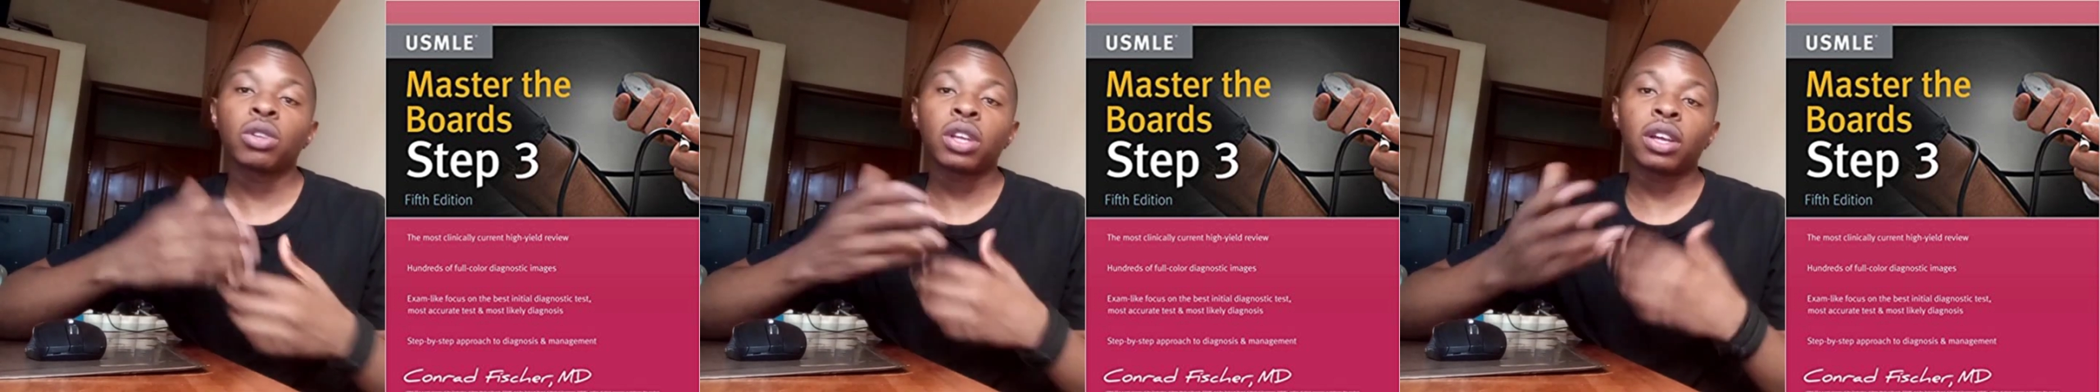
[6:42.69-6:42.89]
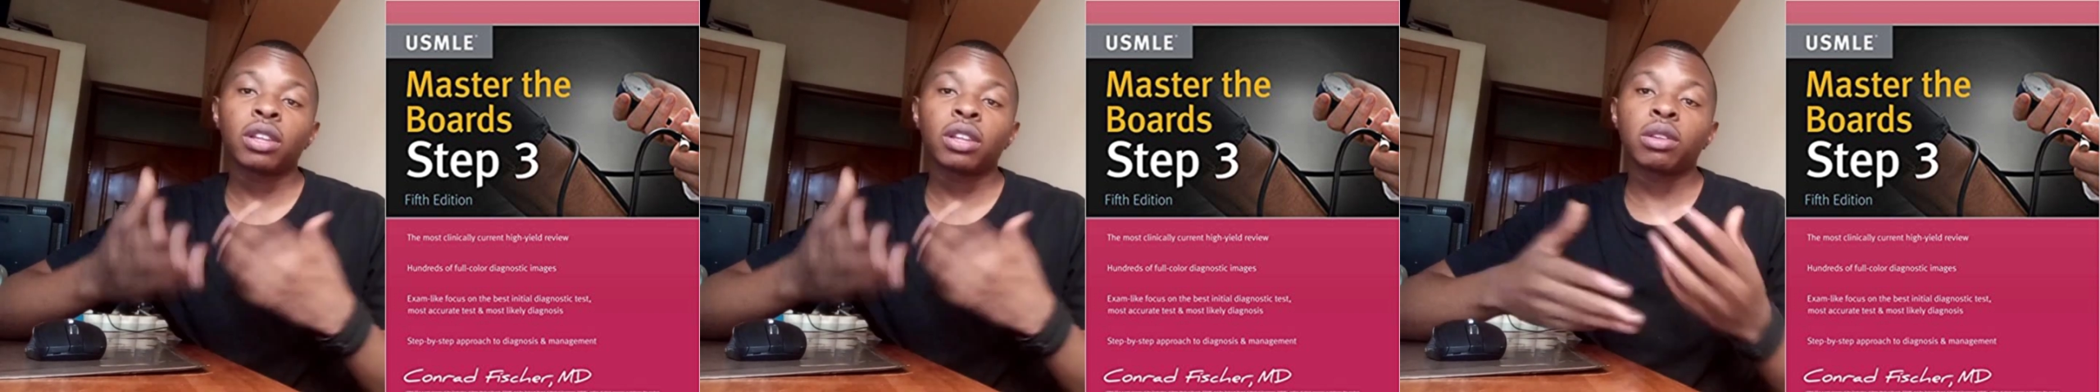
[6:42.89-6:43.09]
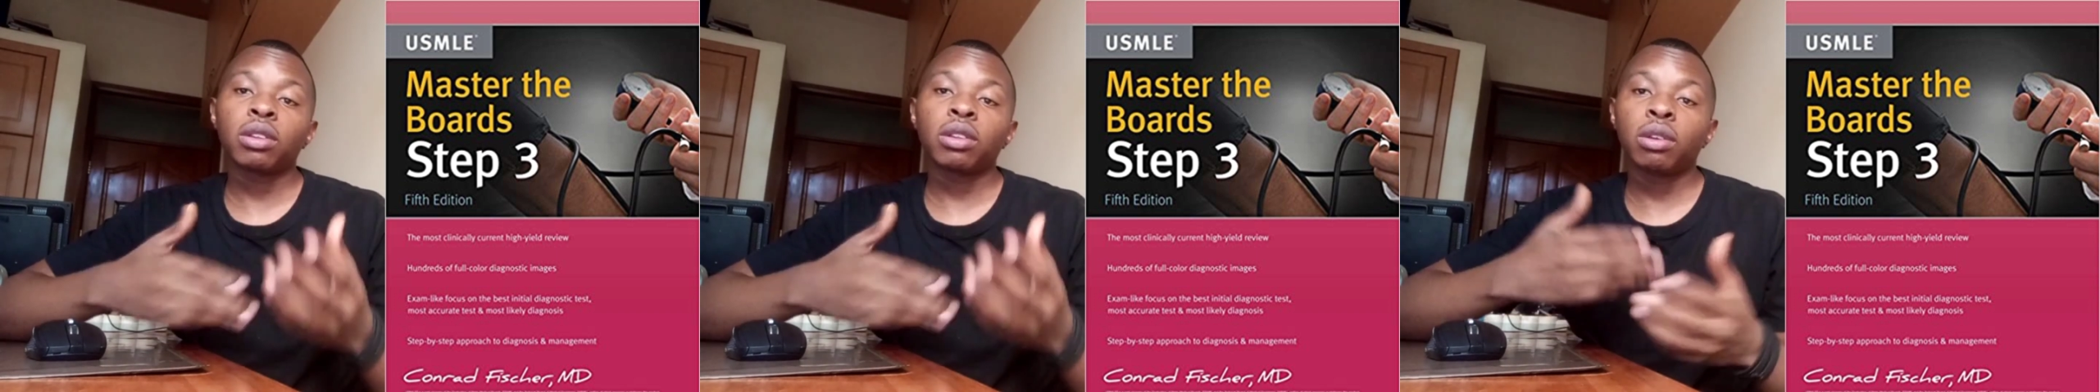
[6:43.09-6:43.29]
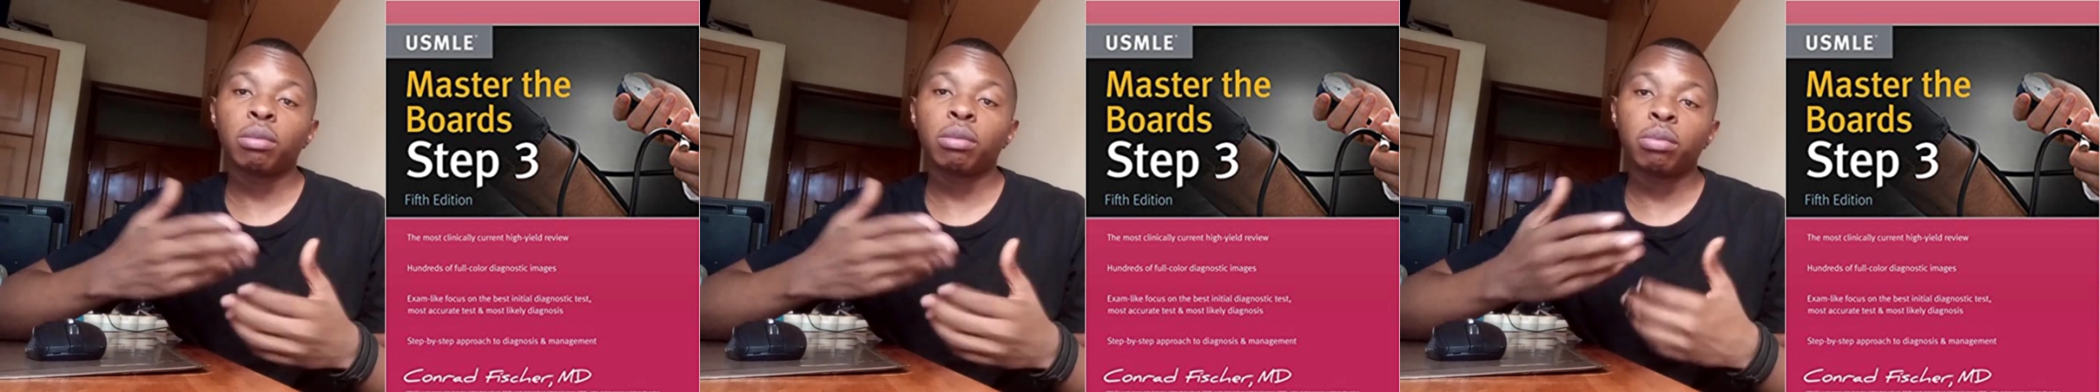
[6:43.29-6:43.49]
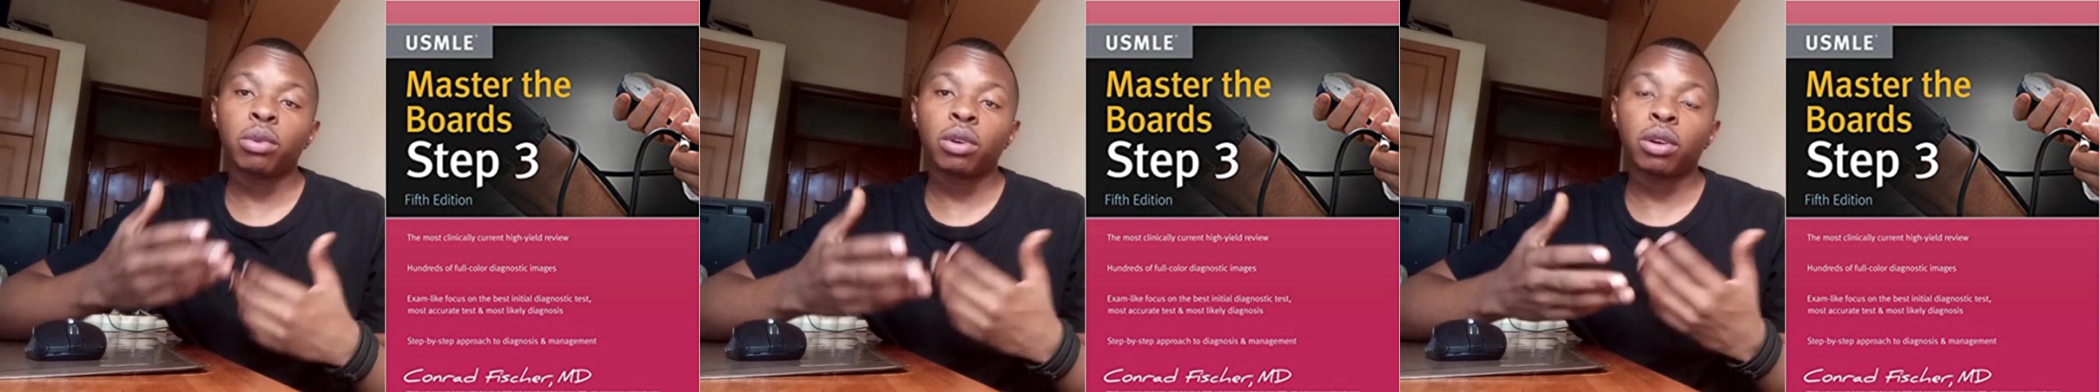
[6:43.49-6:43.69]
that
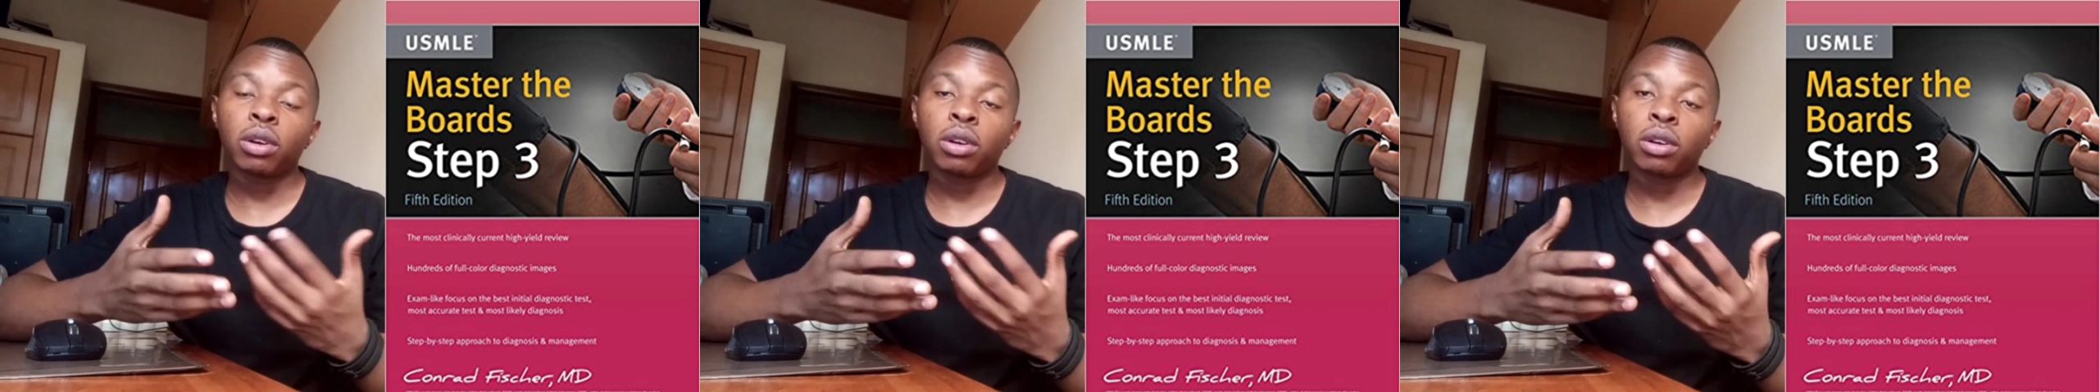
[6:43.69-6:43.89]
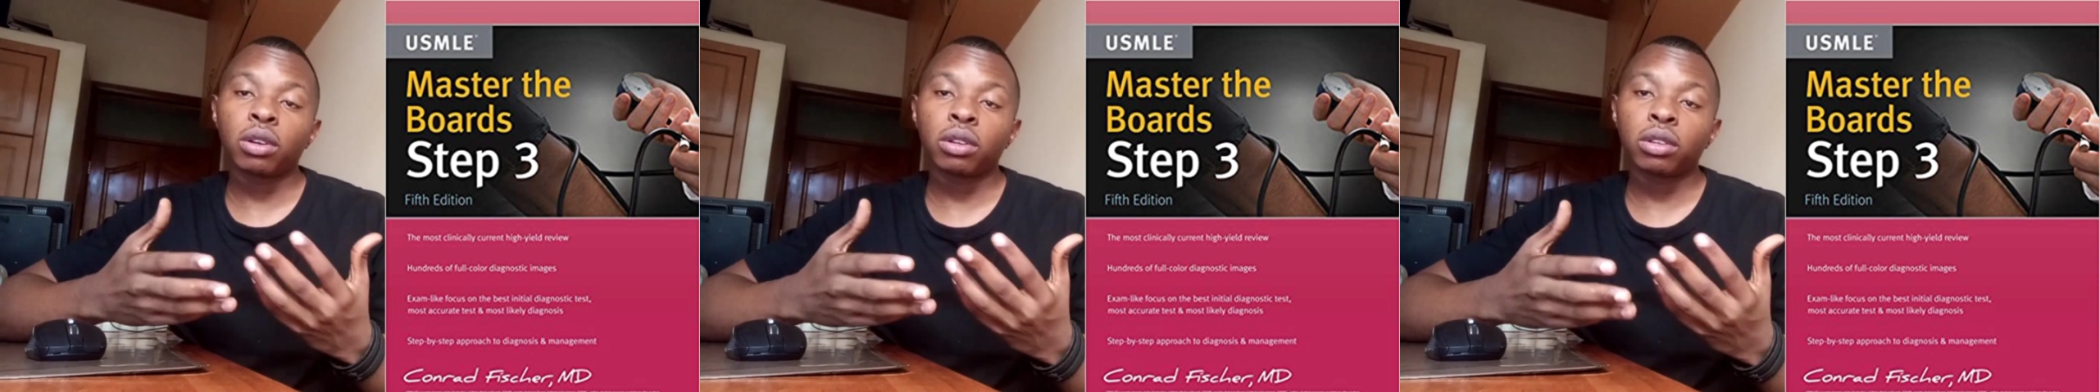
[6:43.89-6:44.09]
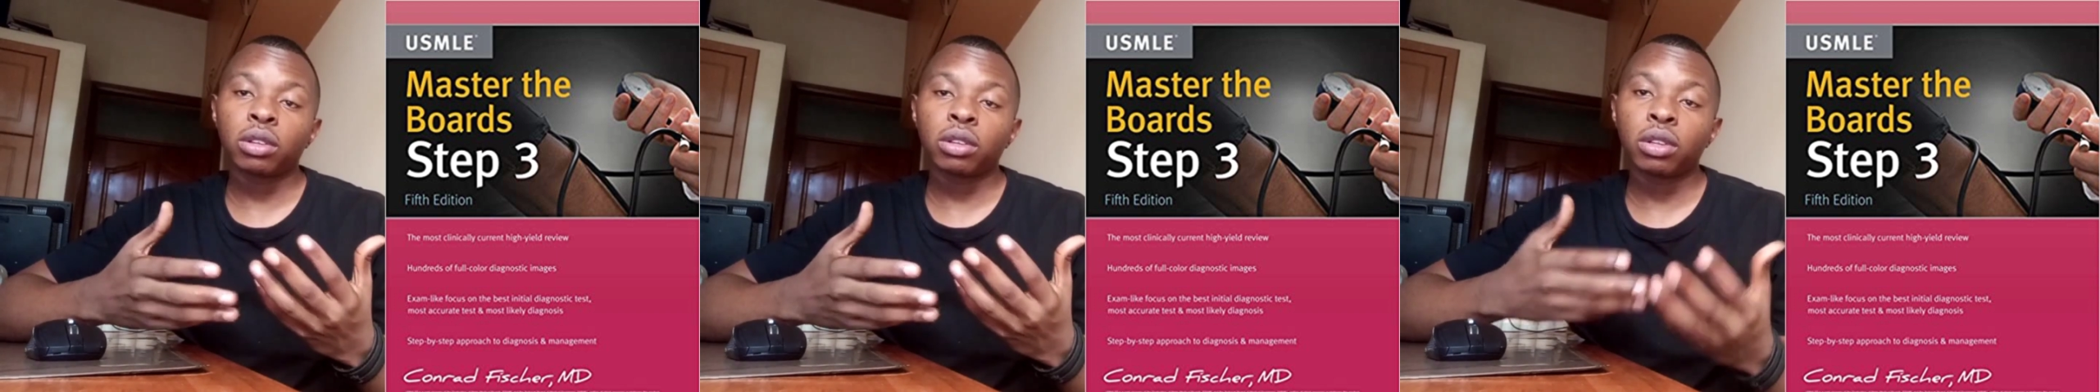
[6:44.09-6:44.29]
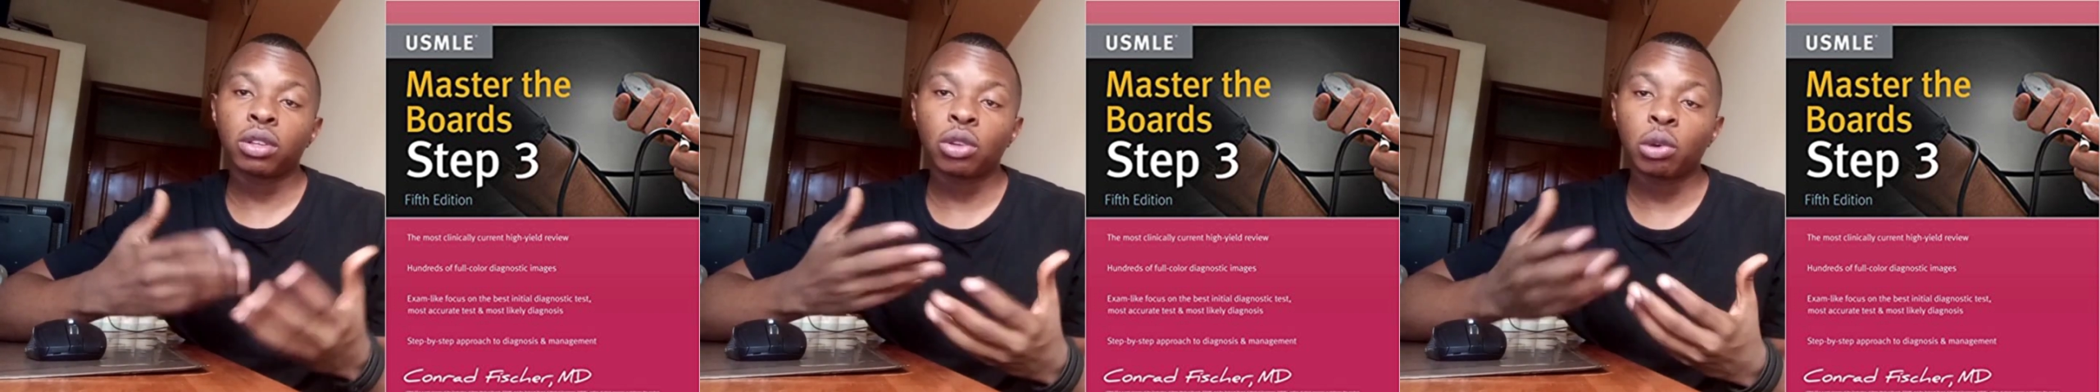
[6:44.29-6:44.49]
the